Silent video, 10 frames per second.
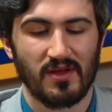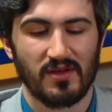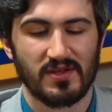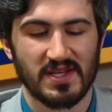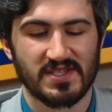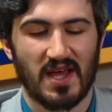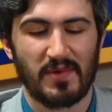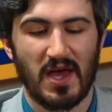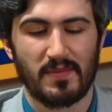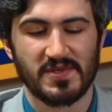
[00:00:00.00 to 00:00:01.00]
desktop
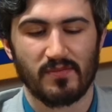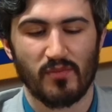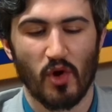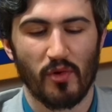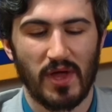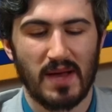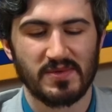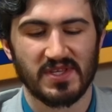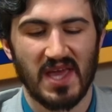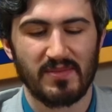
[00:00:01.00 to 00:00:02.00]
apps, mobile
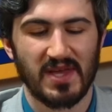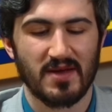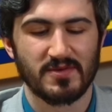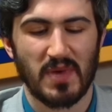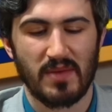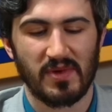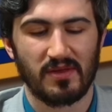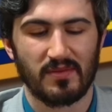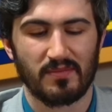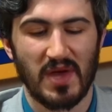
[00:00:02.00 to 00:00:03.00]
apps, gaming apps,
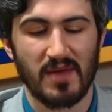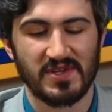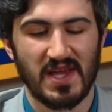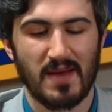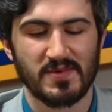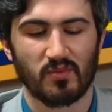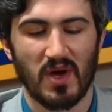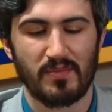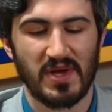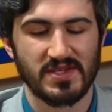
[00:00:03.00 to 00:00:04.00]
payment apps,
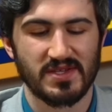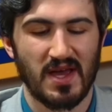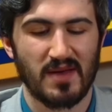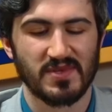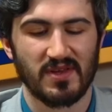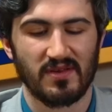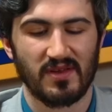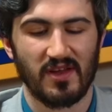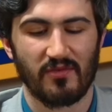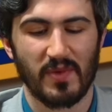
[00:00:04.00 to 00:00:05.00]
web-based apps,
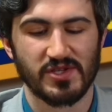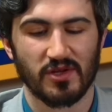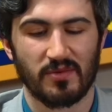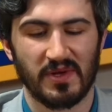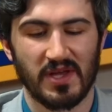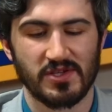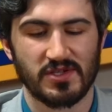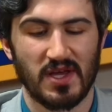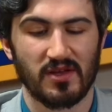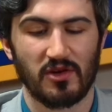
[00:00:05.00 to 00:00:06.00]
information communication
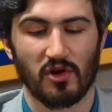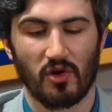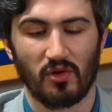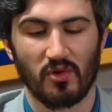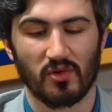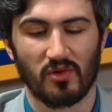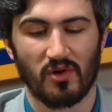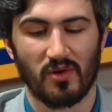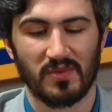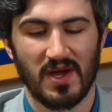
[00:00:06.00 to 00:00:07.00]
tech, your local
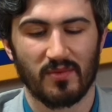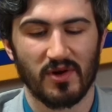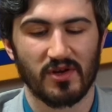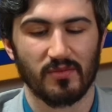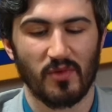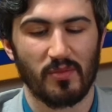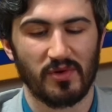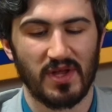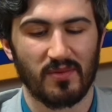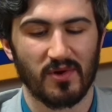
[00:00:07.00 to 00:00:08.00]
home network, your mobile
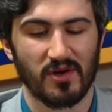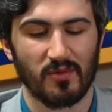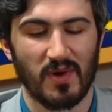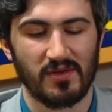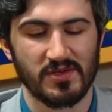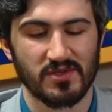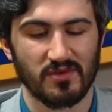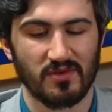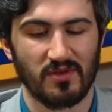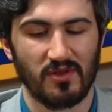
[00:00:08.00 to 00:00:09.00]
network, your wireless
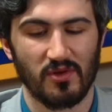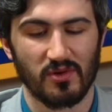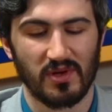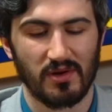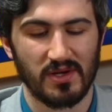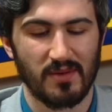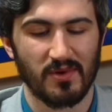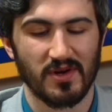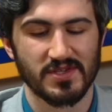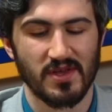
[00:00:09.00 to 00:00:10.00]
local area
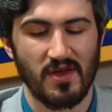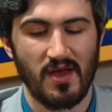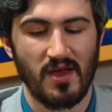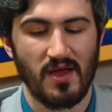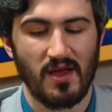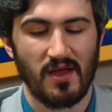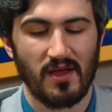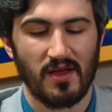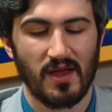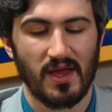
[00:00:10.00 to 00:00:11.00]
networks.
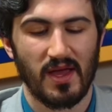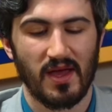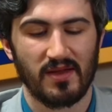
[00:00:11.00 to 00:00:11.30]
And if